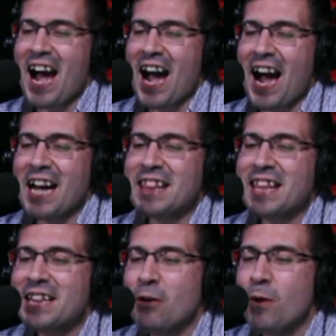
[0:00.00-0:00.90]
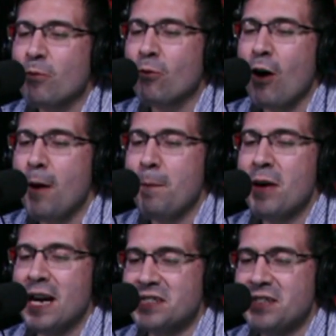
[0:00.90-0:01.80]
I think that we were all
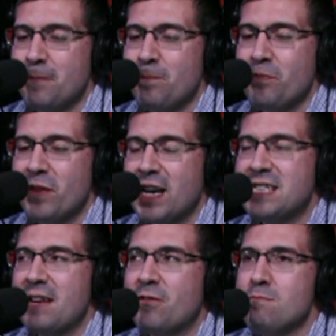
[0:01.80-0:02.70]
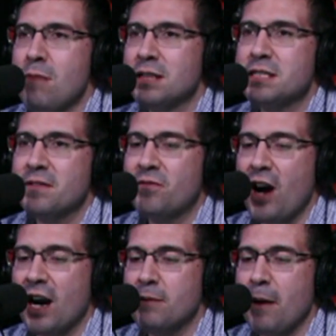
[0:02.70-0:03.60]
pissed because after months of
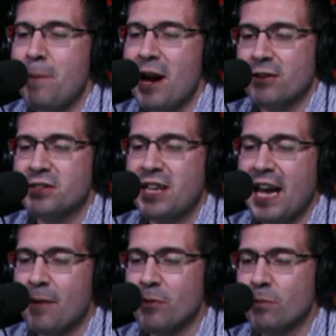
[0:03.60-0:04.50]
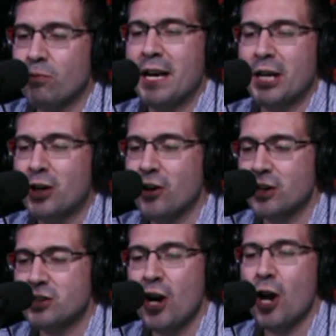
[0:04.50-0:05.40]
talking about Paris Campbell, Brandon
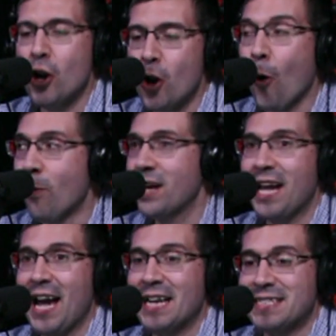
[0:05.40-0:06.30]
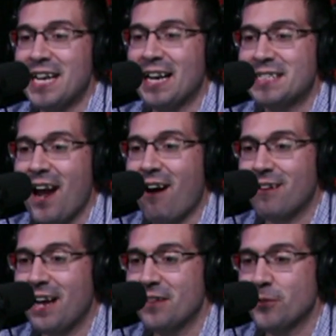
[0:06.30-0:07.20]
Cooks, nobody had Deontay
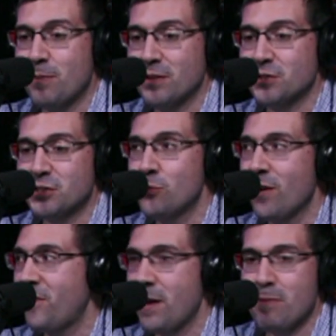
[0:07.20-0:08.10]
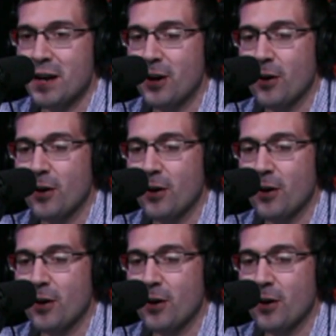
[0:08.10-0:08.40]
Harty on their Bills UFA bingo